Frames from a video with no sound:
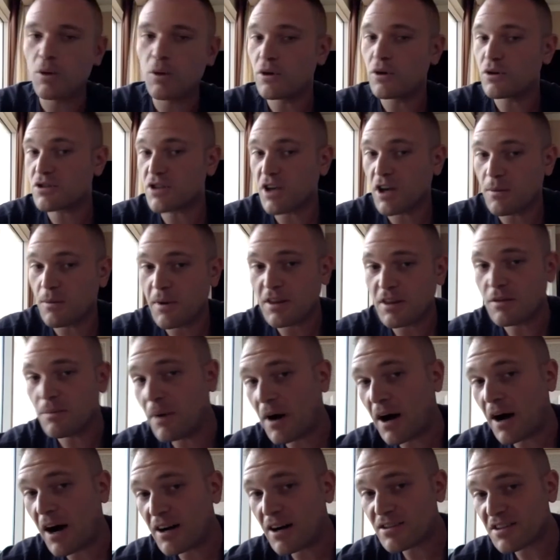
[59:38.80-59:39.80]
what you're saying about the
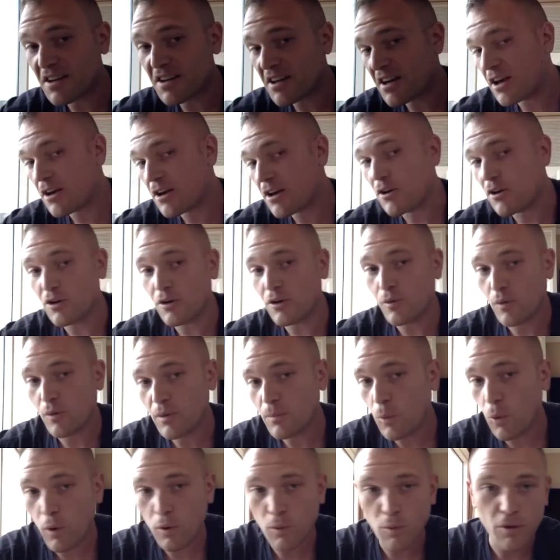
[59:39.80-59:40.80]
boxing. I couldn't
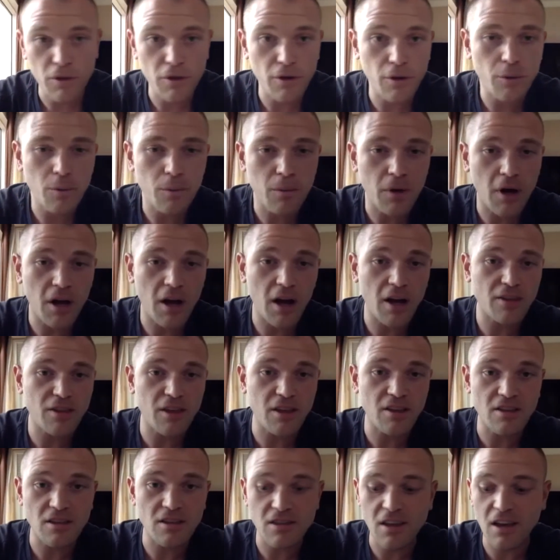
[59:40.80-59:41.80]
agree more with you. I, I
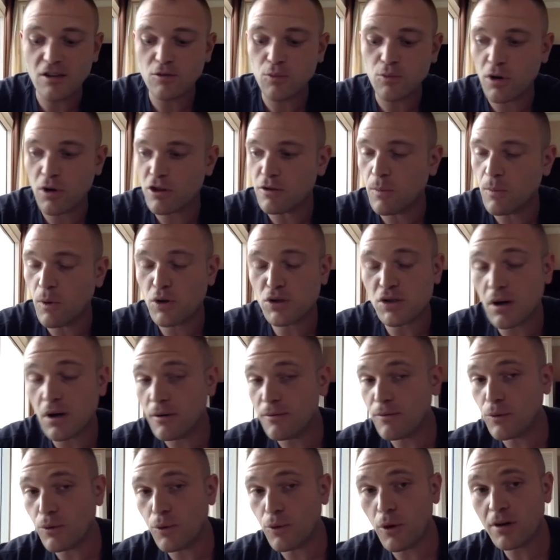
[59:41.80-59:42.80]
think that that's one of the most
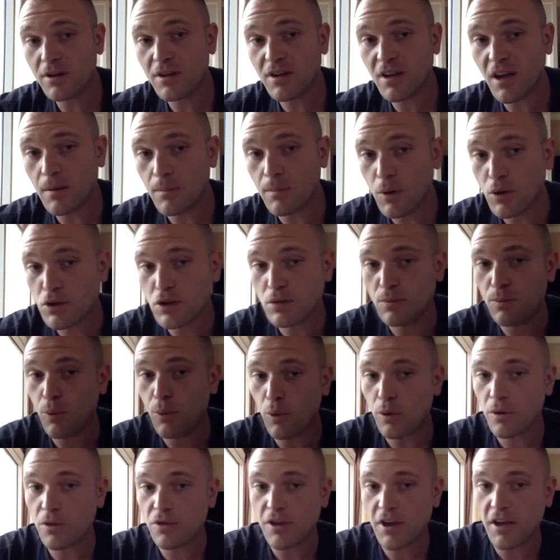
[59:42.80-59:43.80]
overlooked yet most
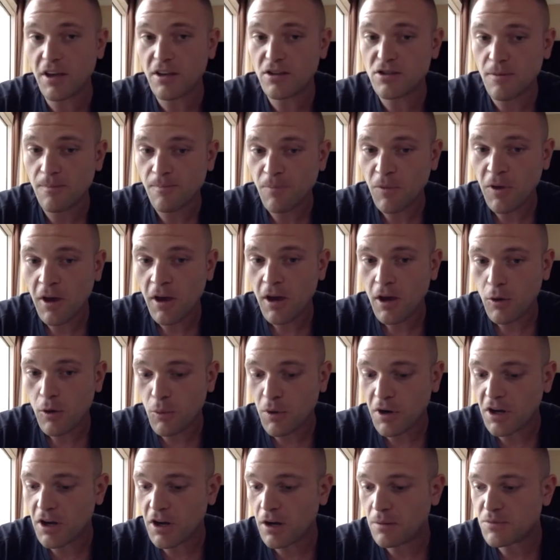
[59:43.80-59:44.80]
important things
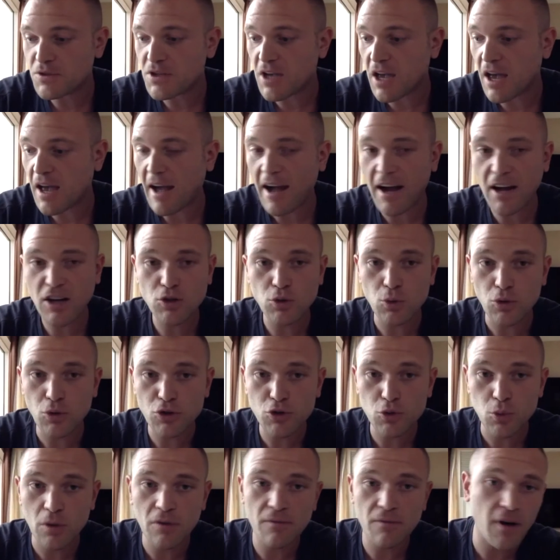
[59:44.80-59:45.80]
when it comes to actual
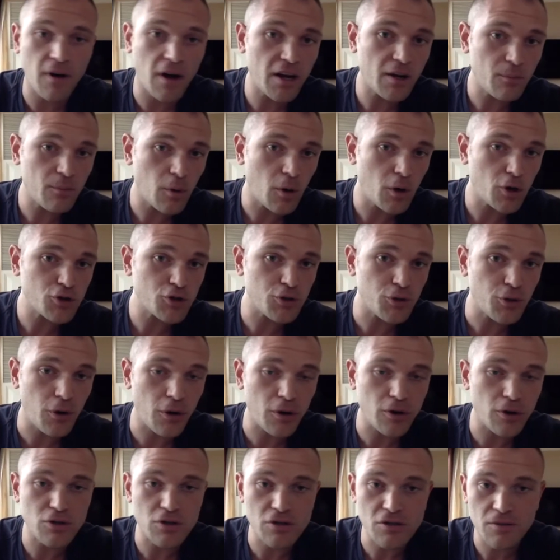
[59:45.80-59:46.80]
street fighting martial
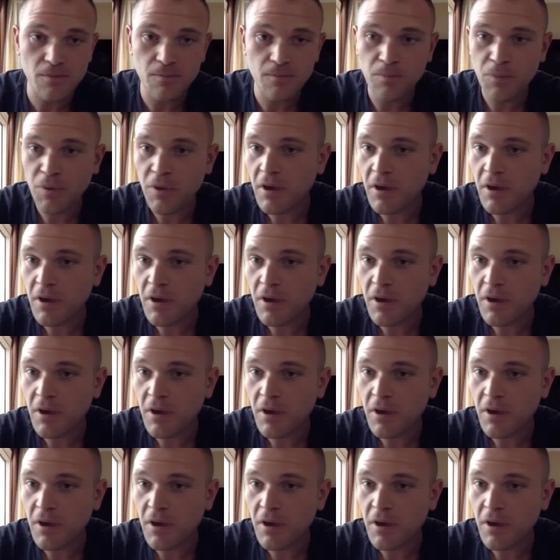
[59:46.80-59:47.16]
arts is,